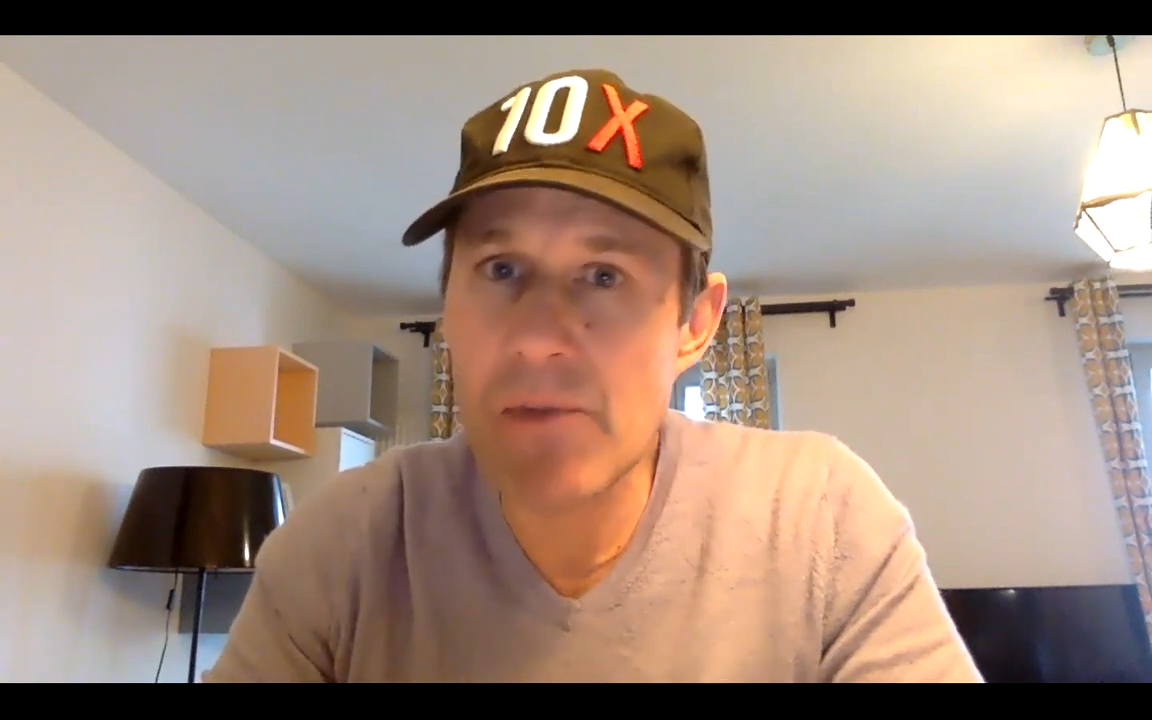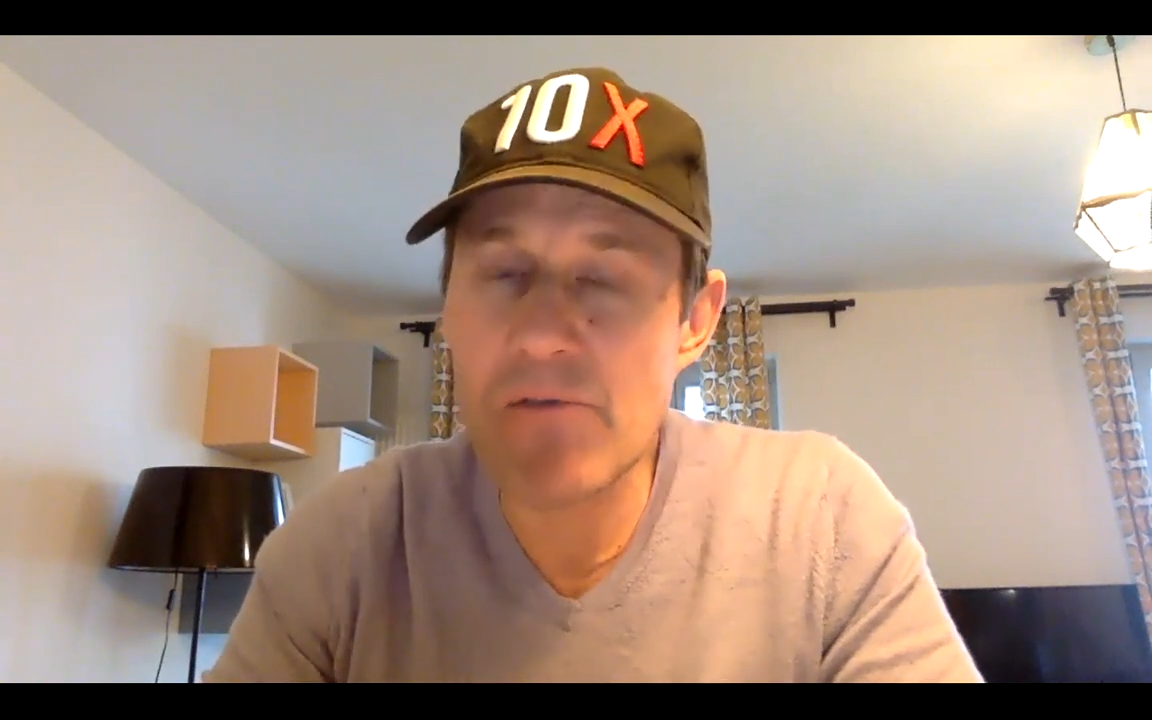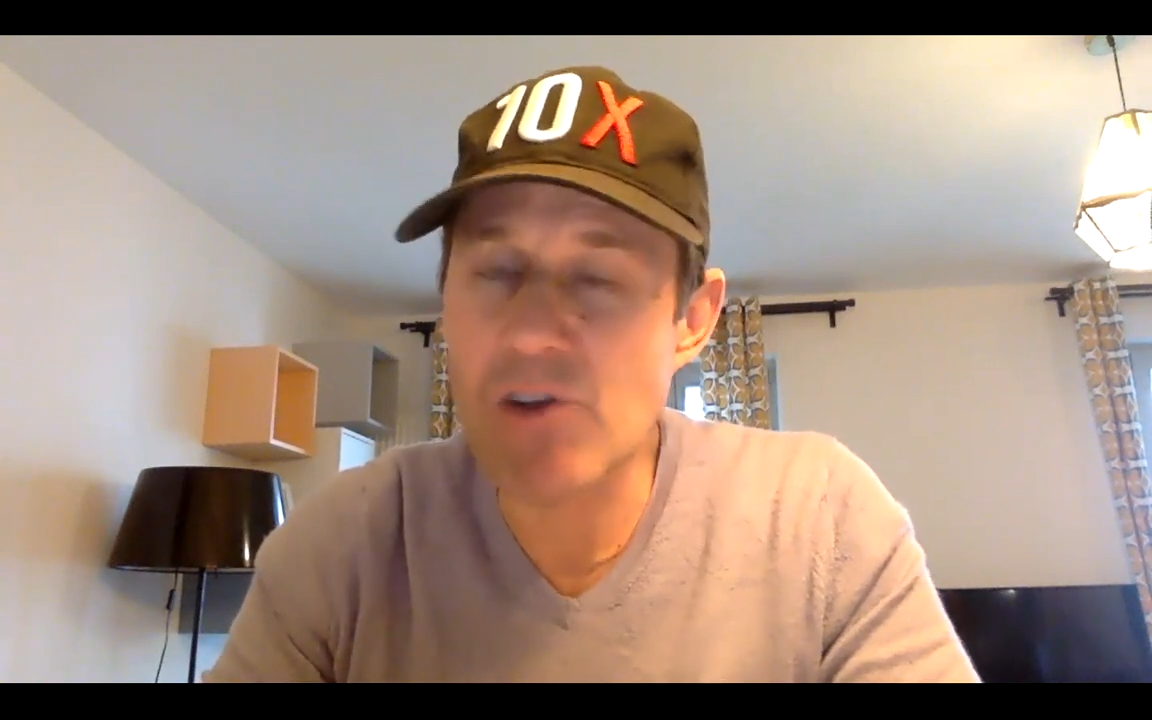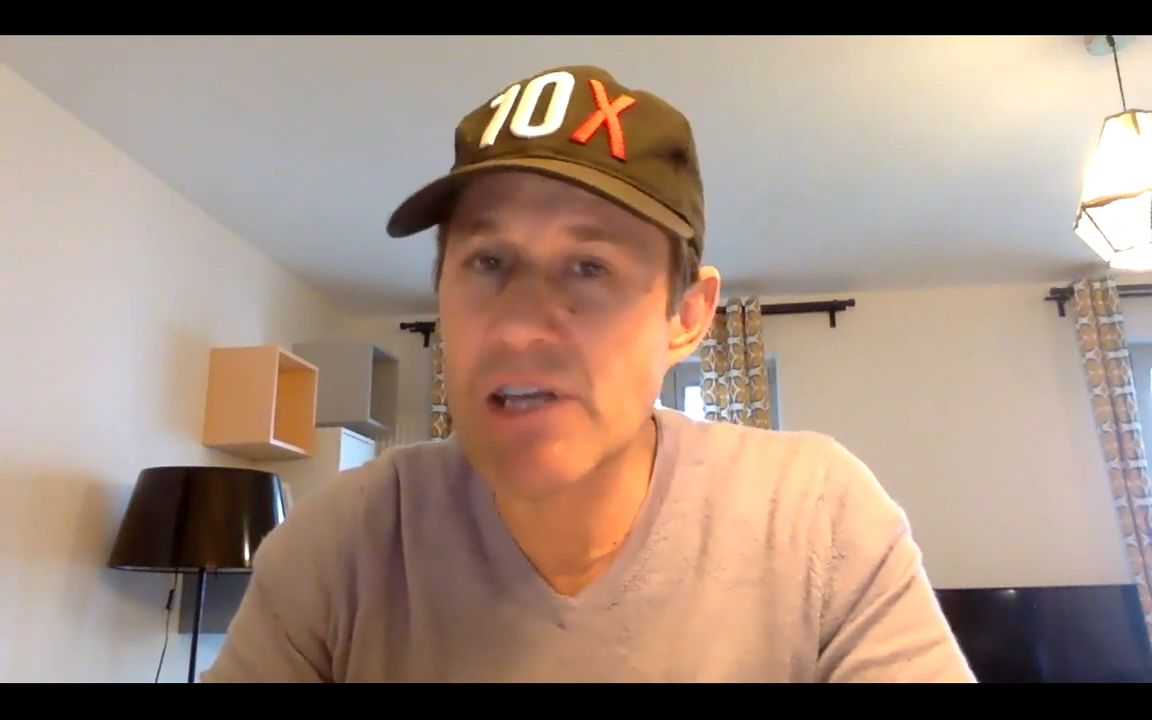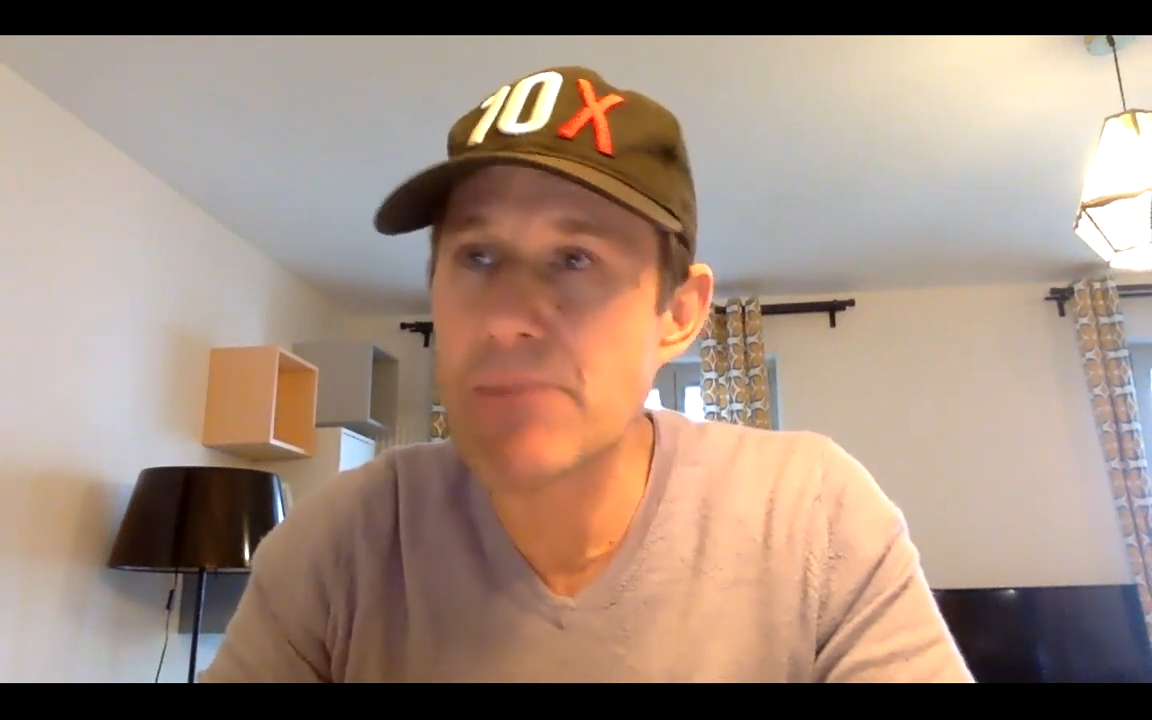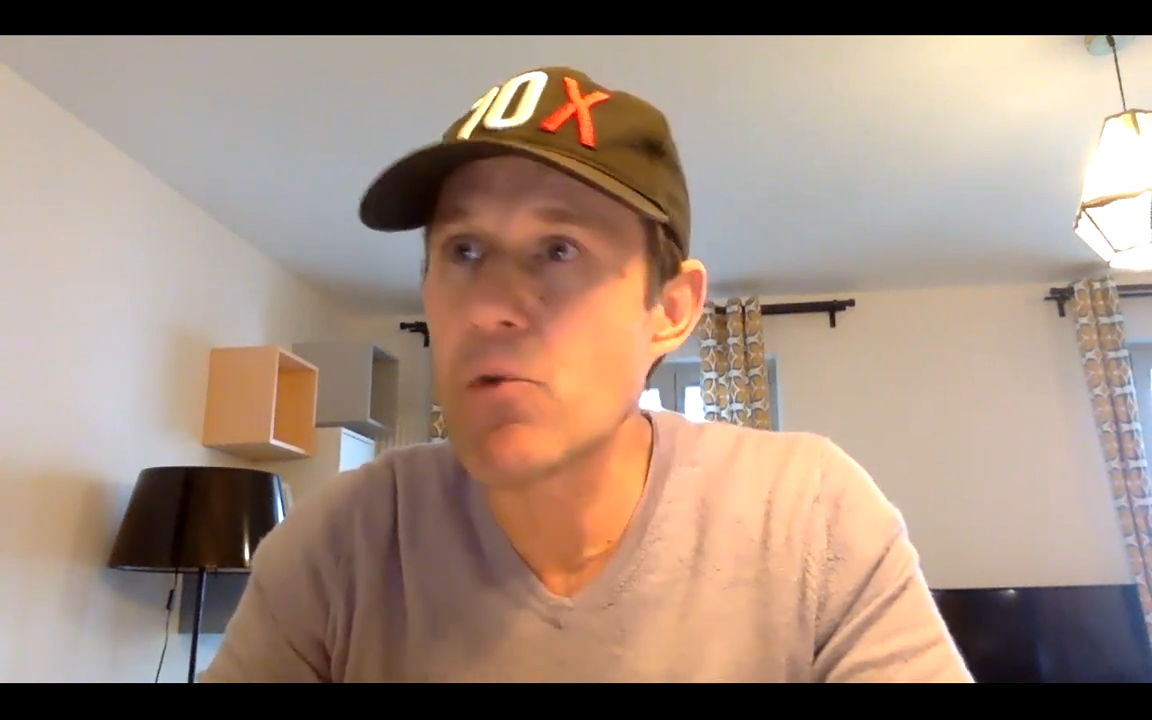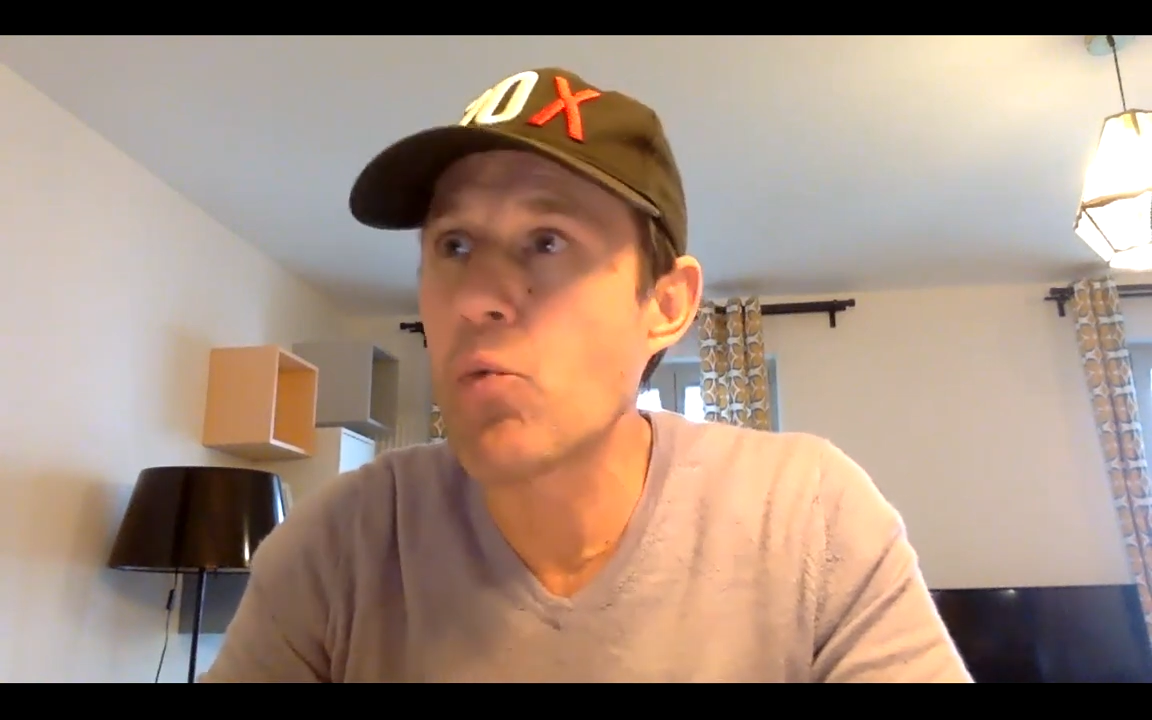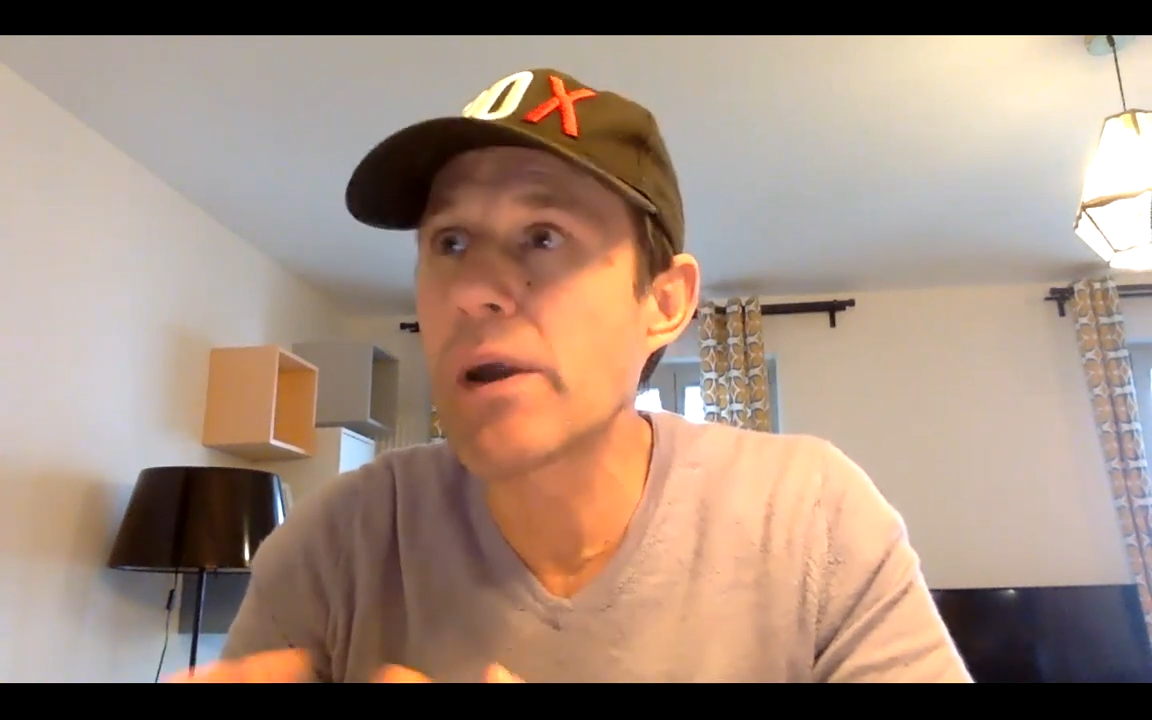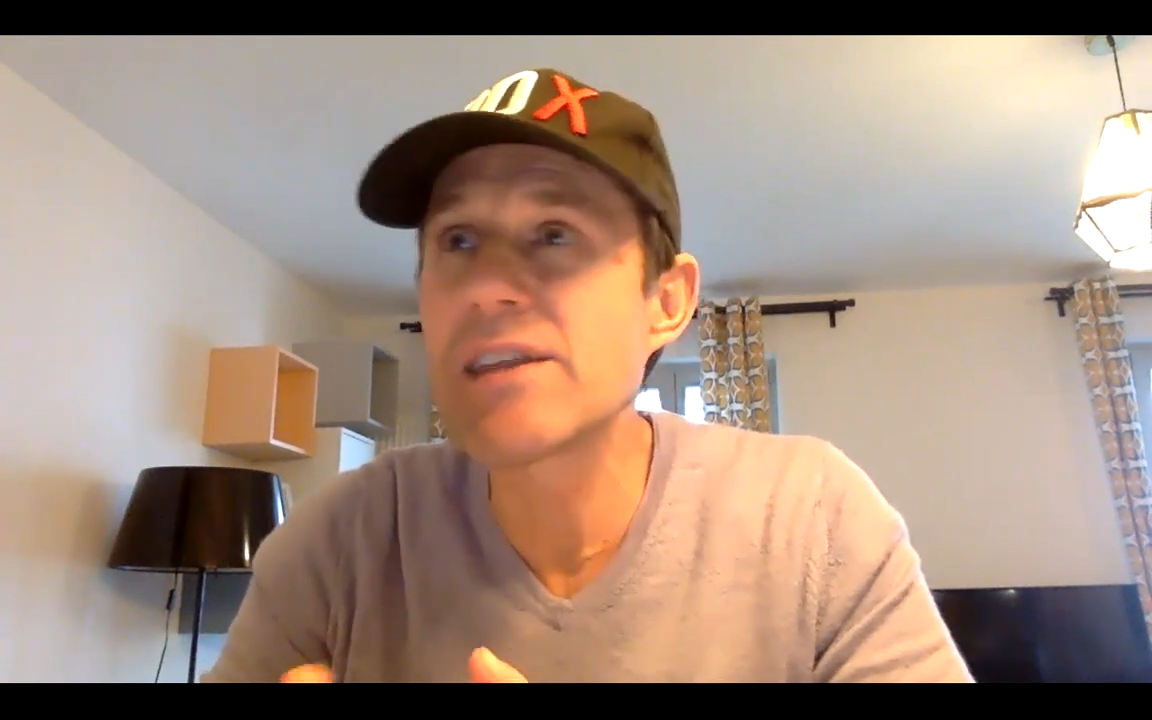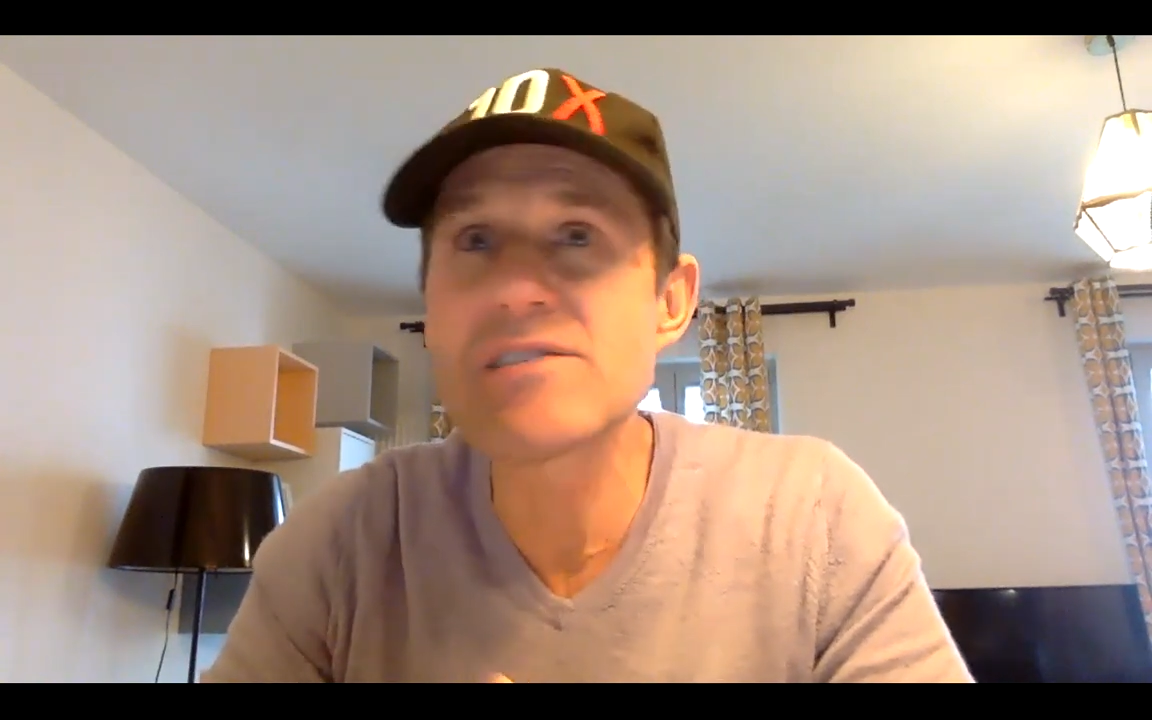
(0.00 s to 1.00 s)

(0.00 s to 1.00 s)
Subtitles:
For example, what